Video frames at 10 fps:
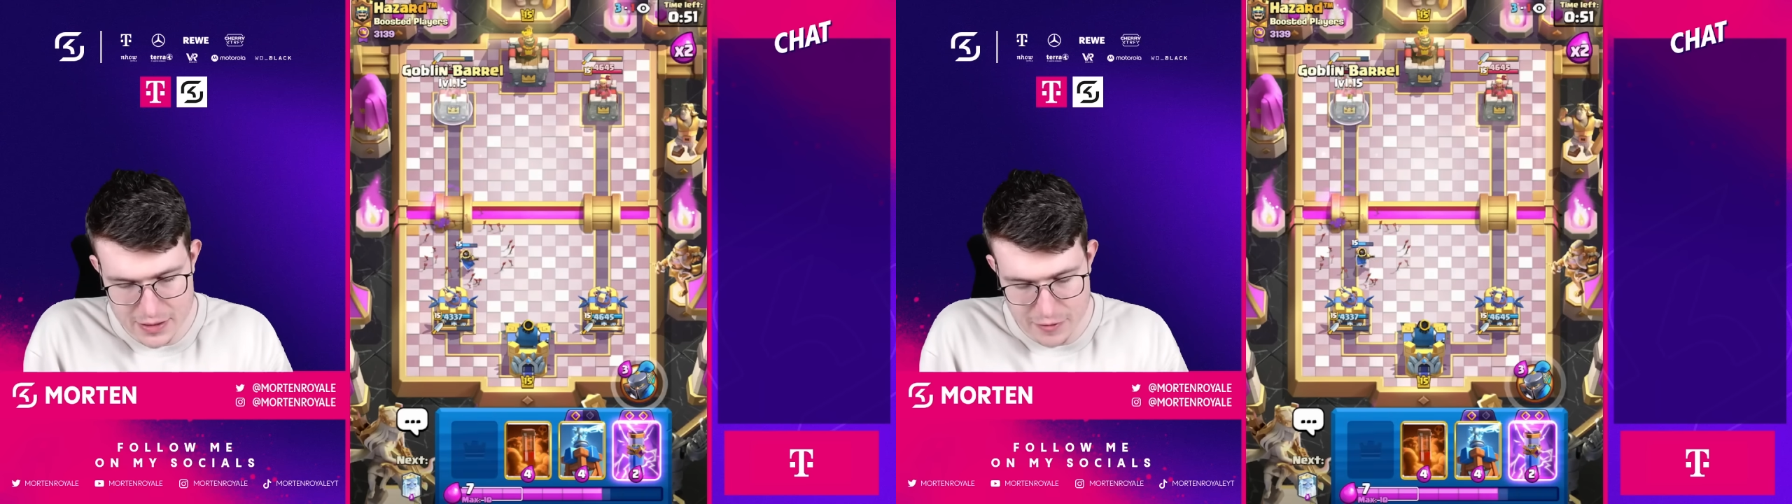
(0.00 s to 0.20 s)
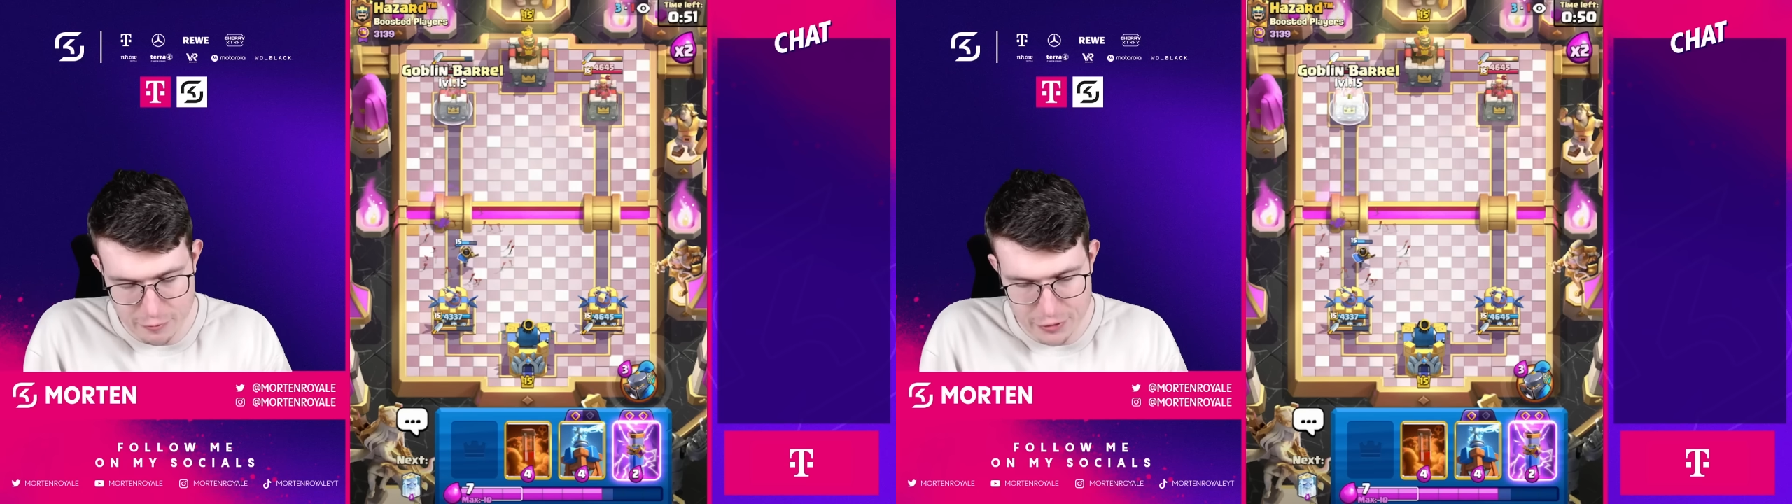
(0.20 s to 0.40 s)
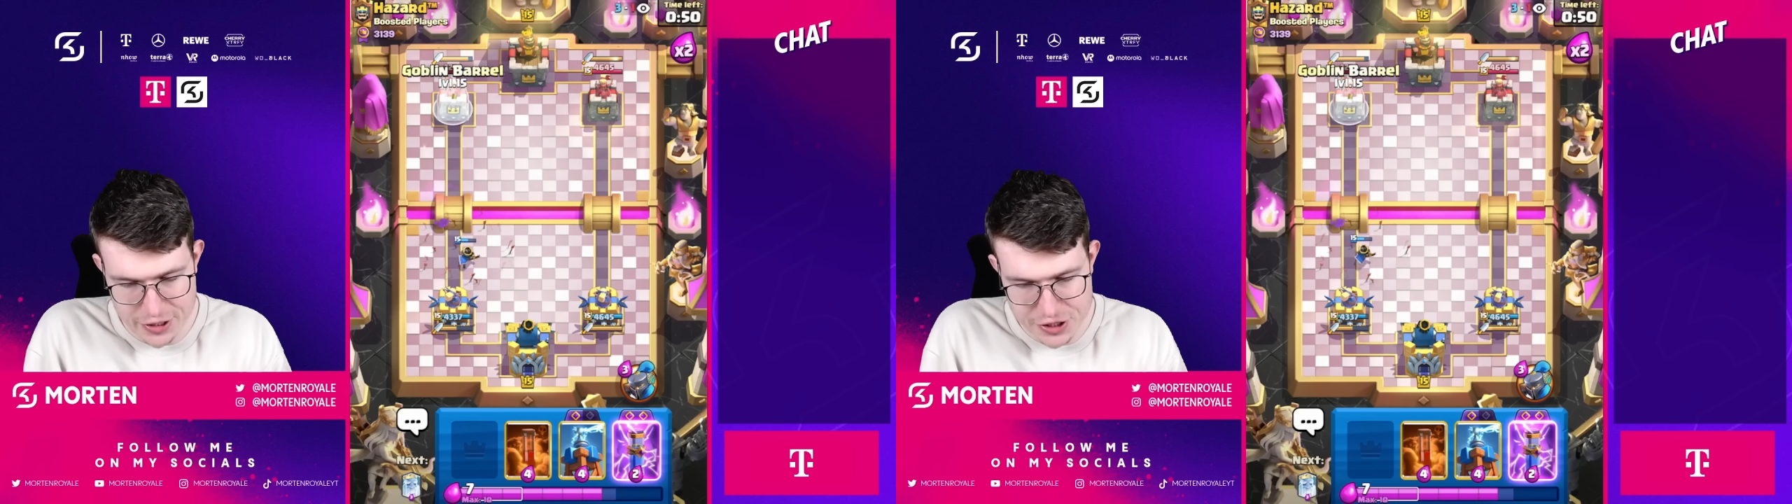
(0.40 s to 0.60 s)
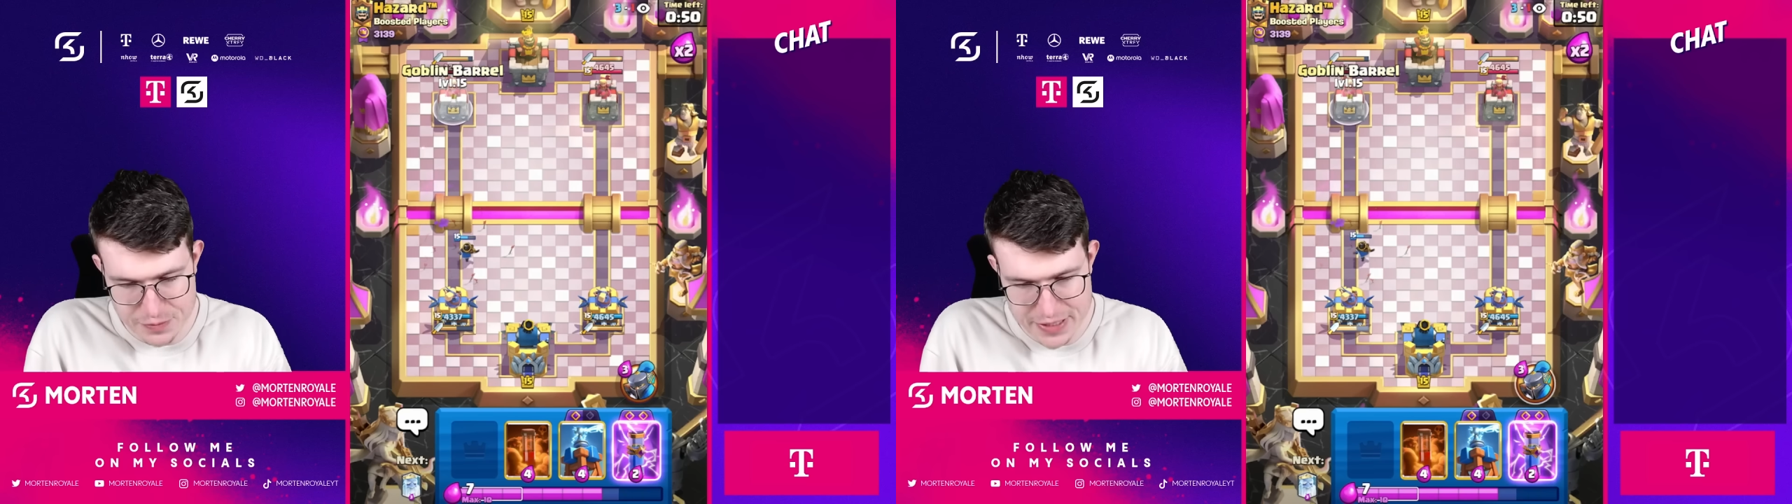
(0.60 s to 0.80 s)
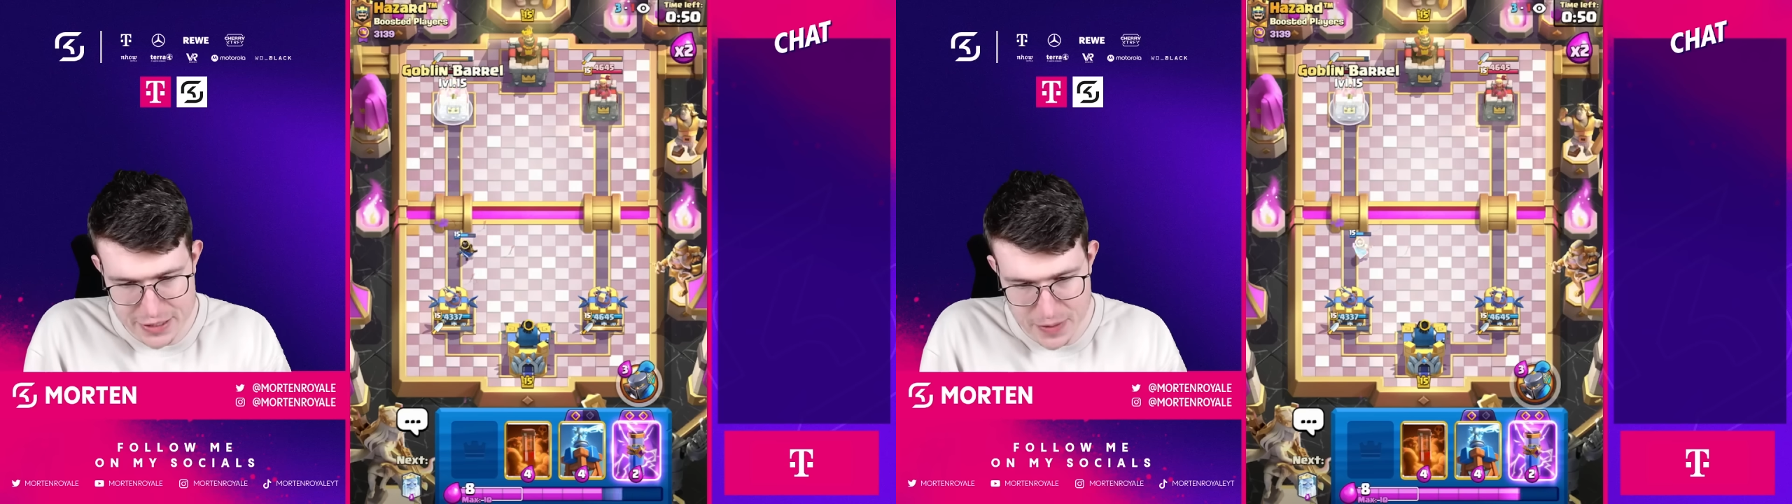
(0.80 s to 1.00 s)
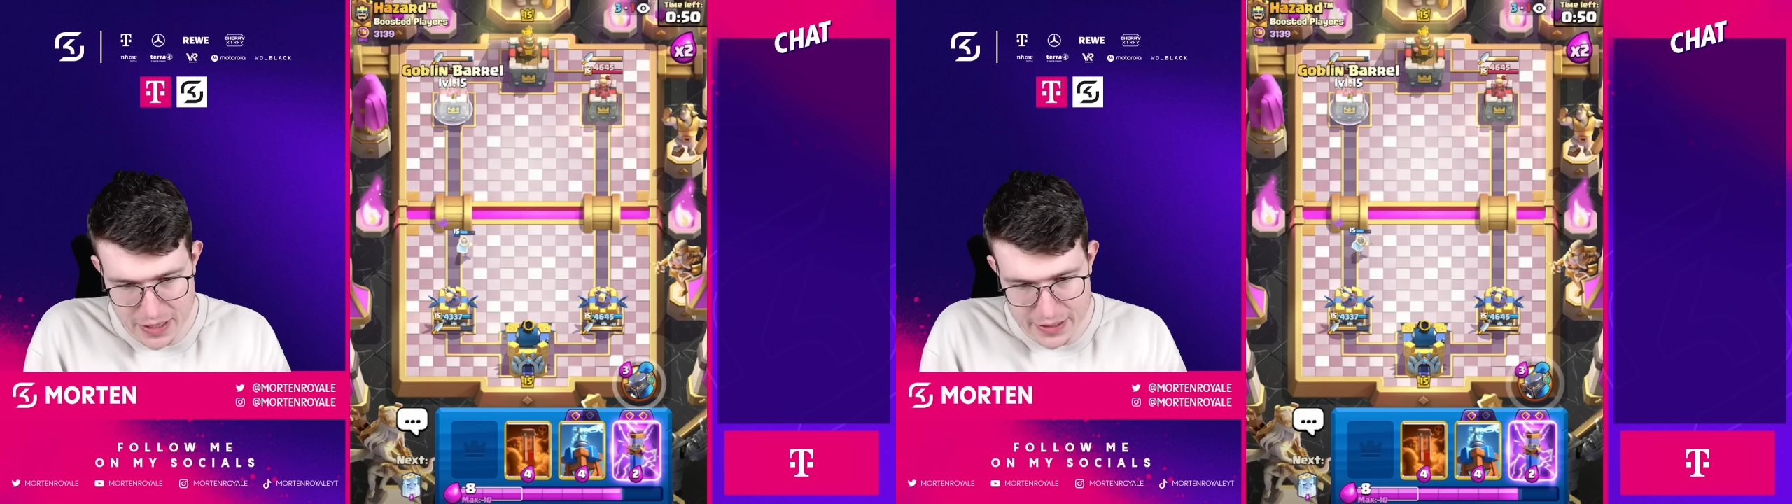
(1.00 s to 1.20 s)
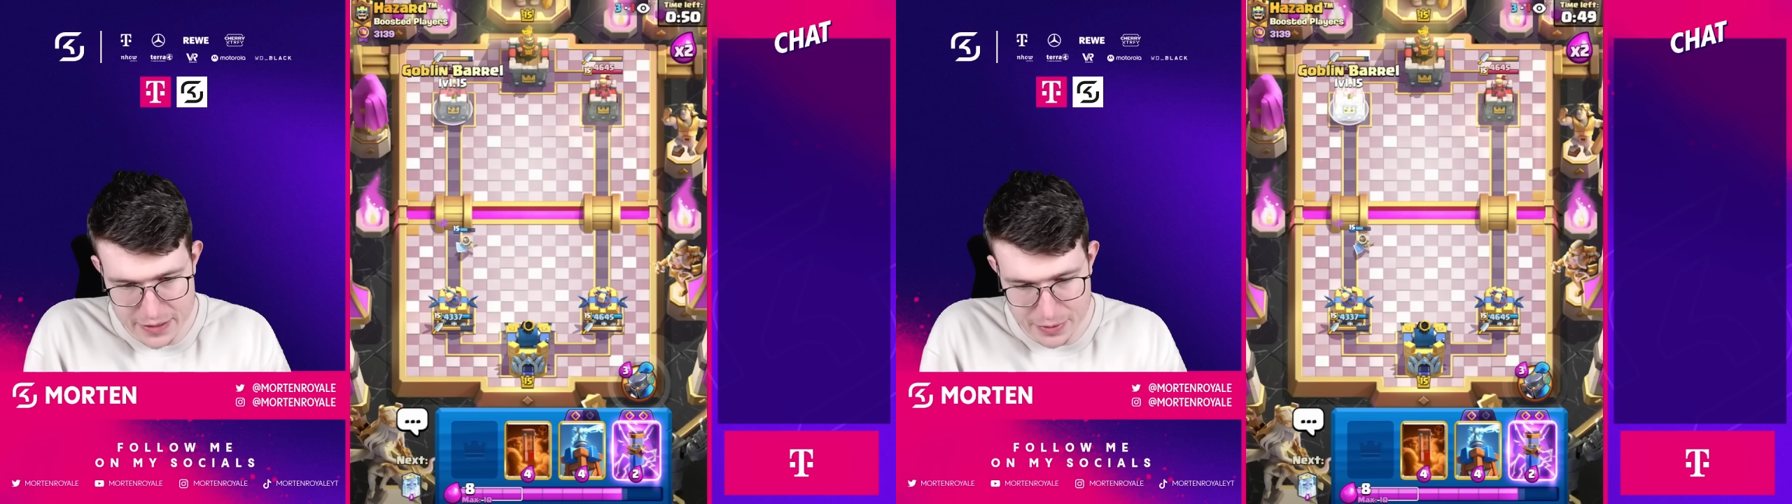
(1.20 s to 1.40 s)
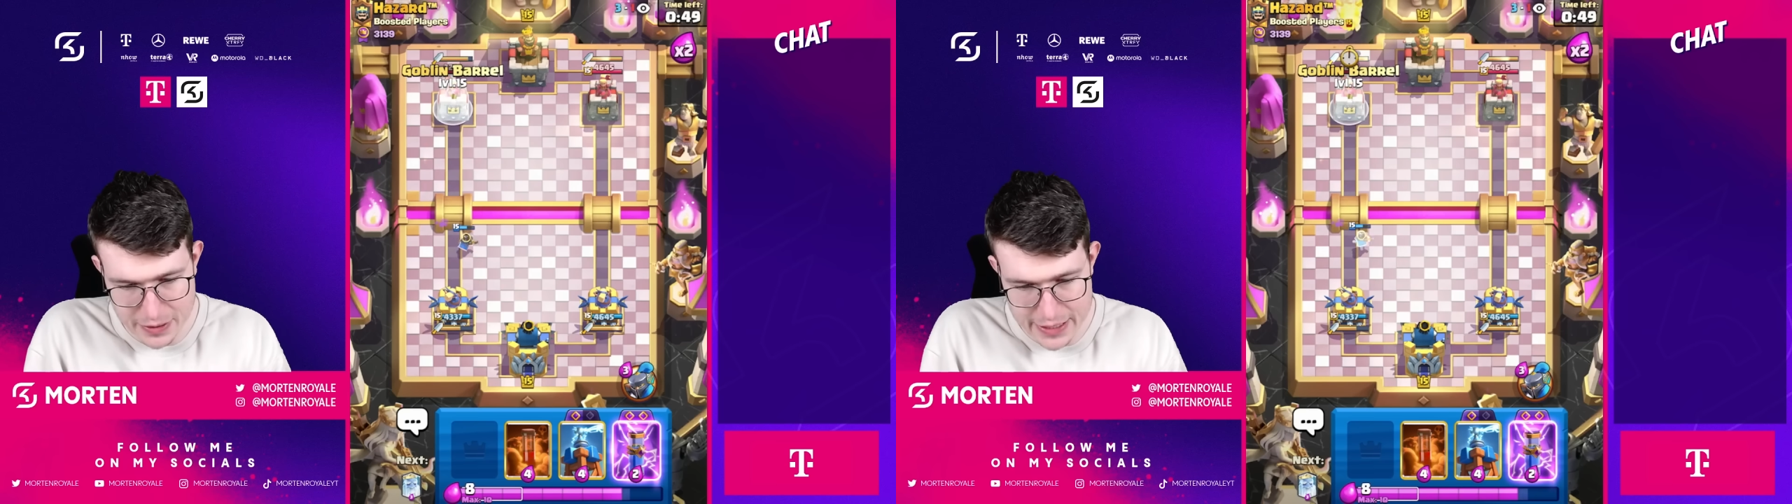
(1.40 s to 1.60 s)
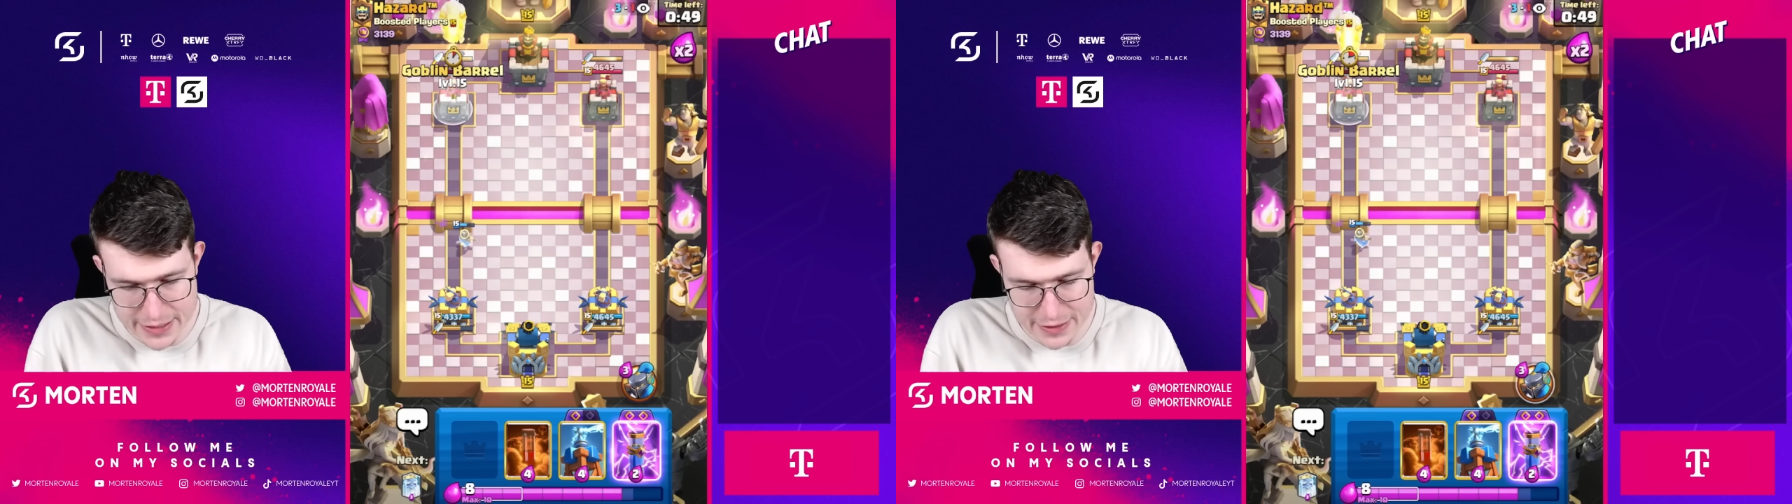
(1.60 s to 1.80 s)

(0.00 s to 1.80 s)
which big spell he plays.